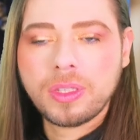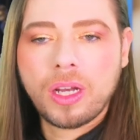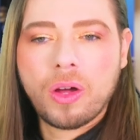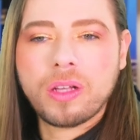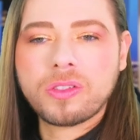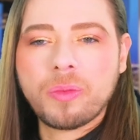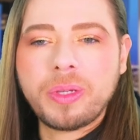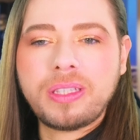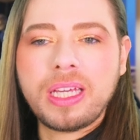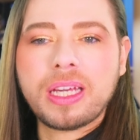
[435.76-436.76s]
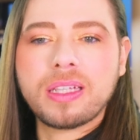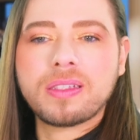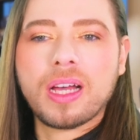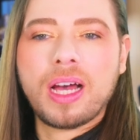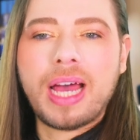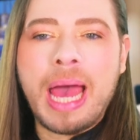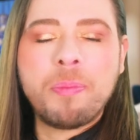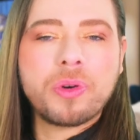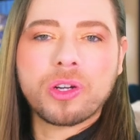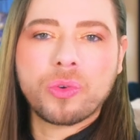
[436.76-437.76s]
You know, Encens Mythique is uh,
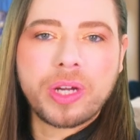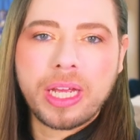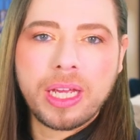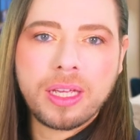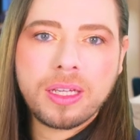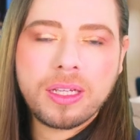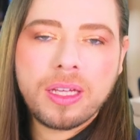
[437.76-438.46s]
ambergris